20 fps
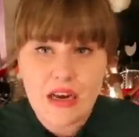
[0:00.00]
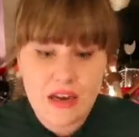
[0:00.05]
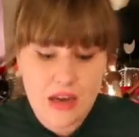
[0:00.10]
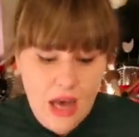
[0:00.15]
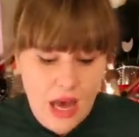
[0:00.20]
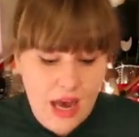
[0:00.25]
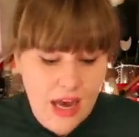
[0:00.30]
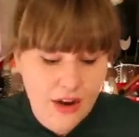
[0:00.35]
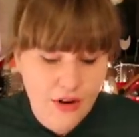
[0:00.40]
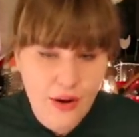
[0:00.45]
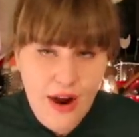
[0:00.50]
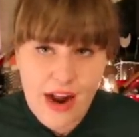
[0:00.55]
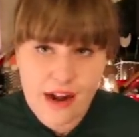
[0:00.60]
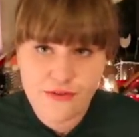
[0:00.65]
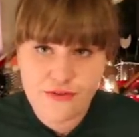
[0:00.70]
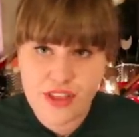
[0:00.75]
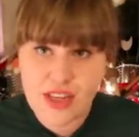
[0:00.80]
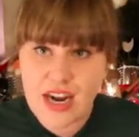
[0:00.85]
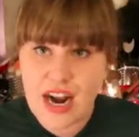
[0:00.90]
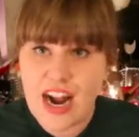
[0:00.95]
uh,
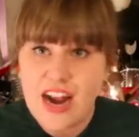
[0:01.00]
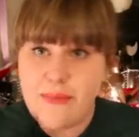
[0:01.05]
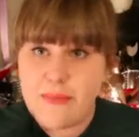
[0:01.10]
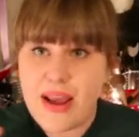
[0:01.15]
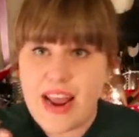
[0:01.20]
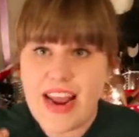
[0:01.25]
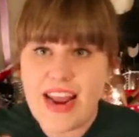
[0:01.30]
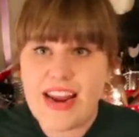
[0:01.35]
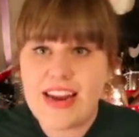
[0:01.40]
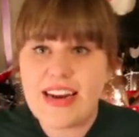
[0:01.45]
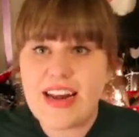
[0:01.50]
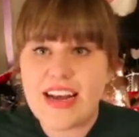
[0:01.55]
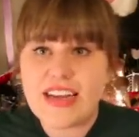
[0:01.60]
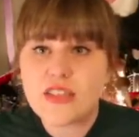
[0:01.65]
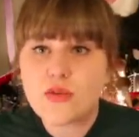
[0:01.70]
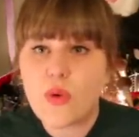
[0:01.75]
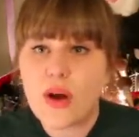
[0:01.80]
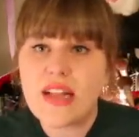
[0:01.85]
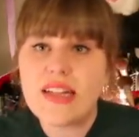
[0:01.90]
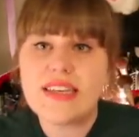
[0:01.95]
craft that I made
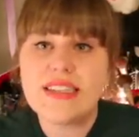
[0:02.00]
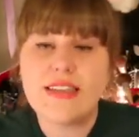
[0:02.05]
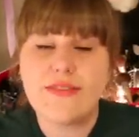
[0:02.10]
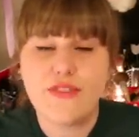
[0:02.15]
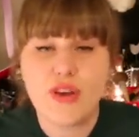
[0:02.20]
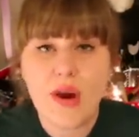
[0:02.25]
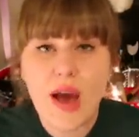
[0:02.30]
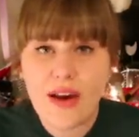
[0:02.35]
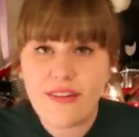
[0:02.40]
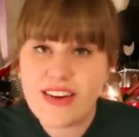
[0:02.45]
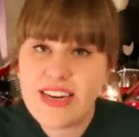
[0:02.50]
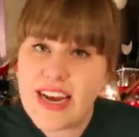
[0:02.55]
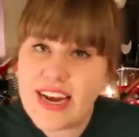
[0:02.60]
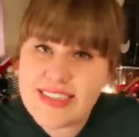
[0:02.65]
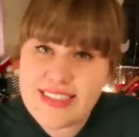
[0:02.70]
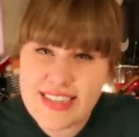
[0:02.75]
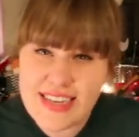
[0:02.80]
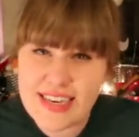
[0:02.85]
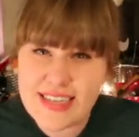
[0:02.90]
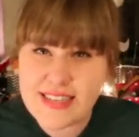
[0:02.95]
as well as if you have any
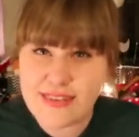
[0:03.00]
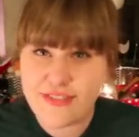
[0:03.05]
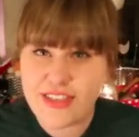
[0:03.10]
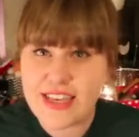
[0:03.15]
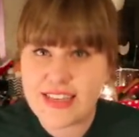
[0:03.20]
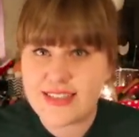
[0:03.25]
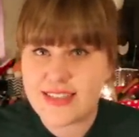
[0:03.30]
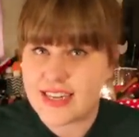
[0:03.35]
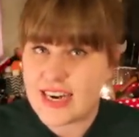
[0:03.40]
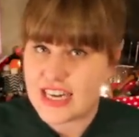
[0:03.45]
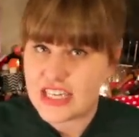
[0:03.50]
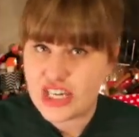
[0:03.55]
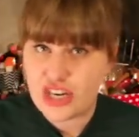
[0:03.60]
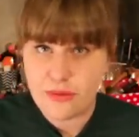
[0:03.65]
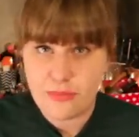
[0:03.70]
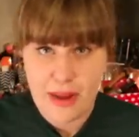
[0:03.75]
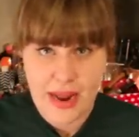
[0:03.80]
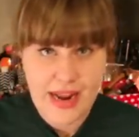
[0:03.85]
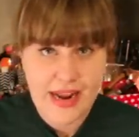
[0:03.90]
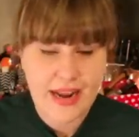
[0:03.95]
ideas of things that I
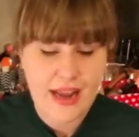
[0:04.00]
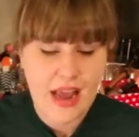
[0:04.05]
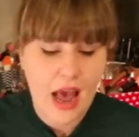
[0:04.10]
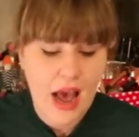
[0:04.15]
should make.